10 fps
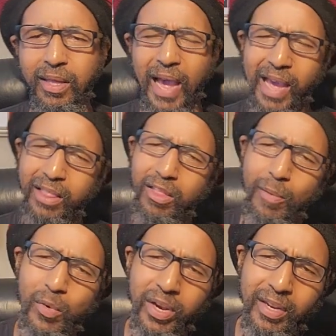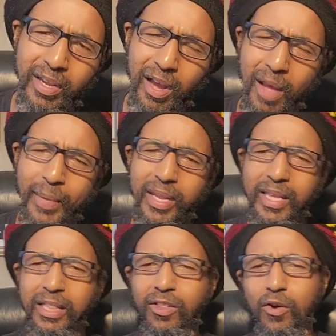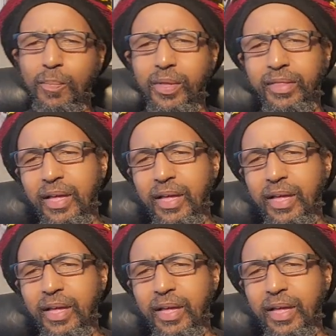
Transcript: I had someone in the comment in Ethiopia